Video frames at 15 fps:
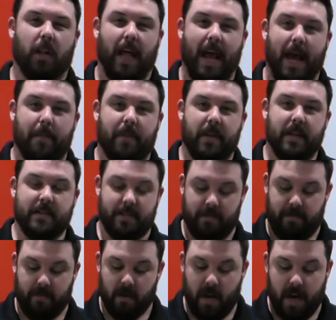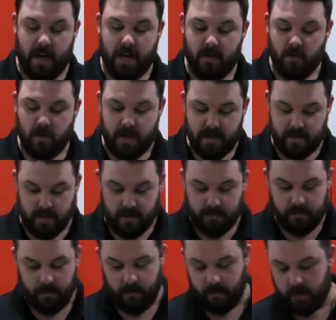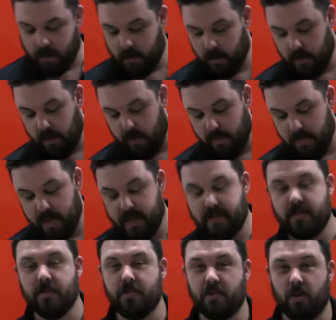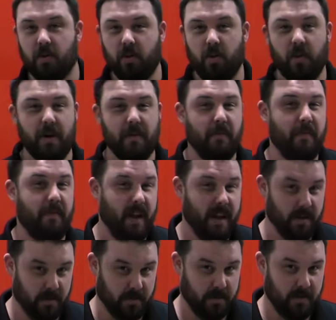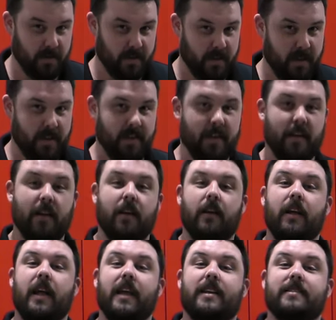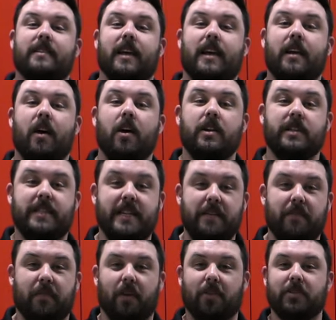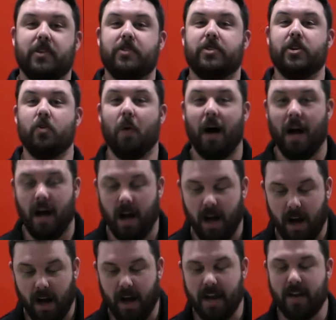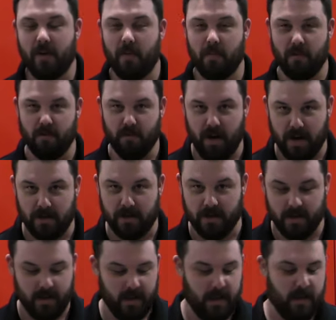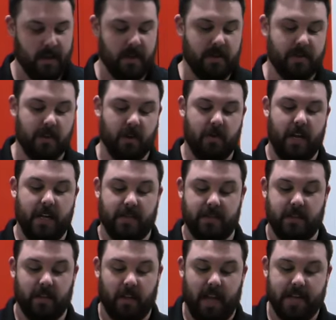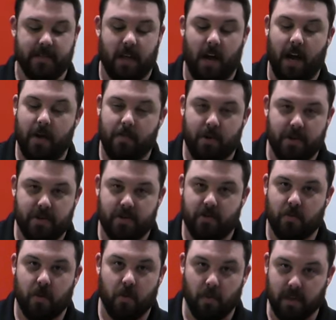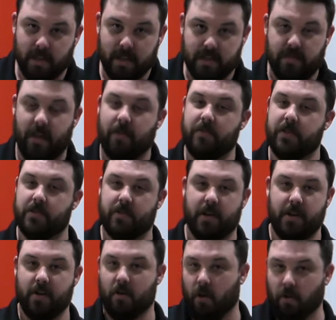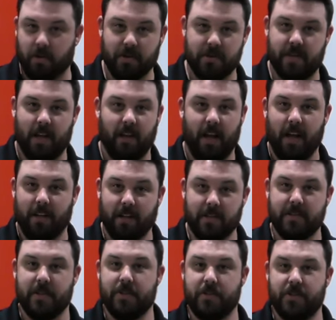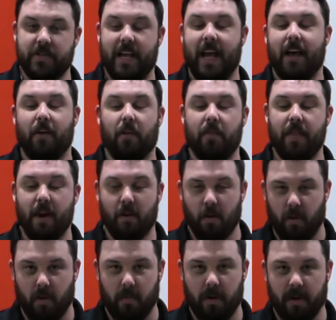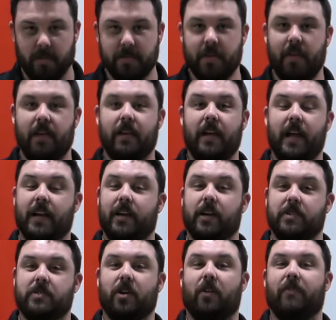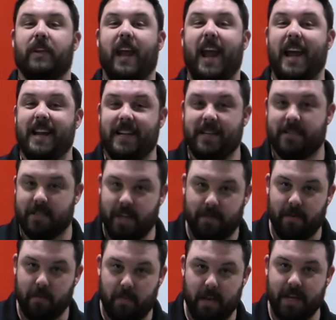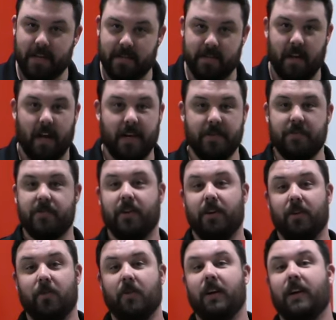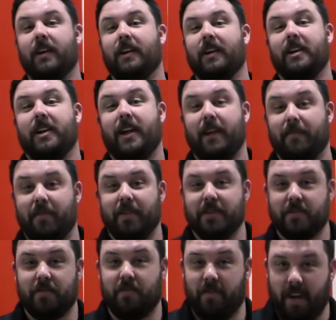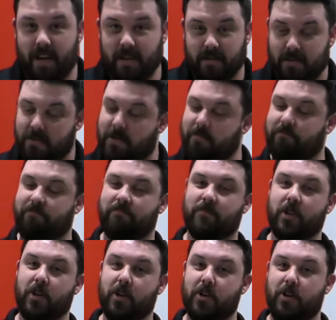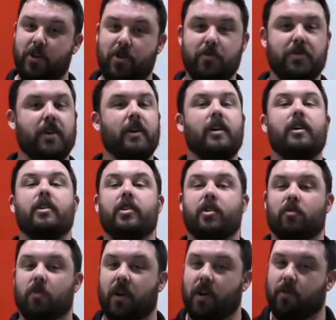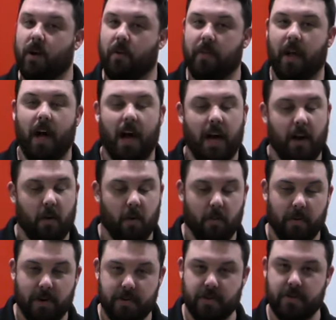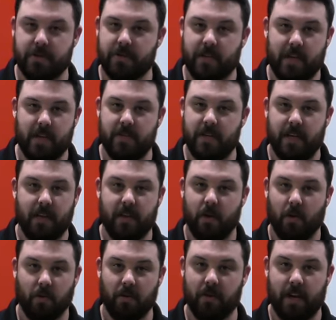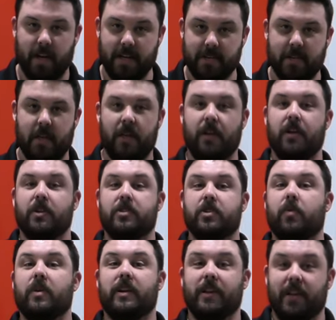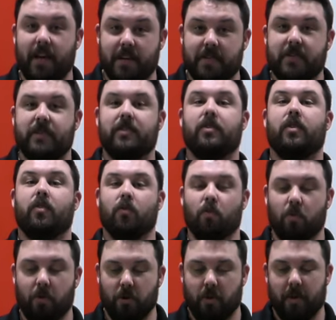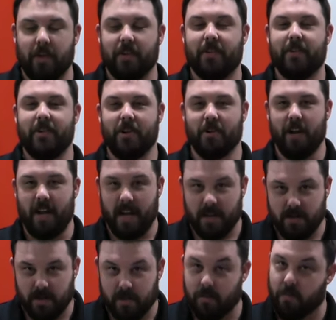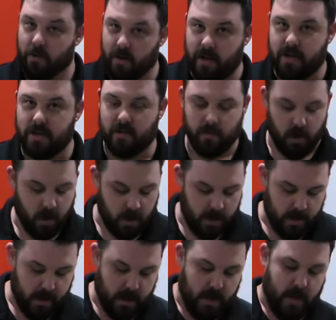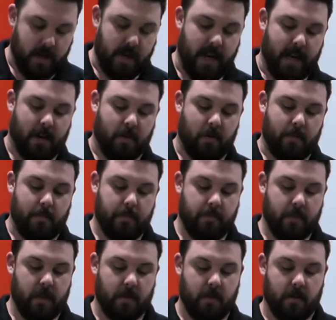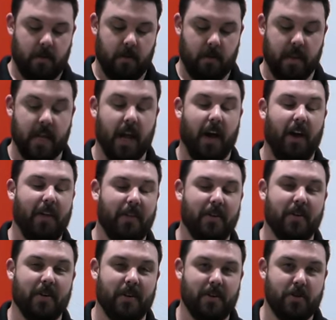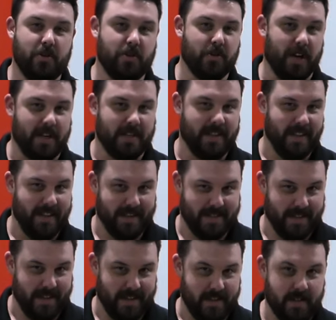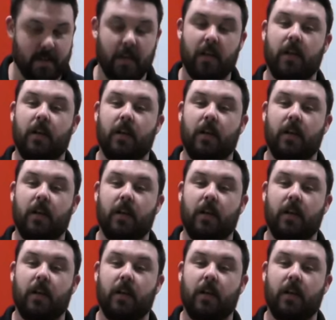will happen is if for any reason this solenoid fails, it is a default to high pressure. So it still has a high pressure release valve, just like your older style LS engines had on their oil pumps. It cuts off at 87 PSI. So if this fails, good news, you're running around with high oil pressure just like you did in the older days. So it doesn't ruin your engine. Pretty smart. Now, the other trick to this is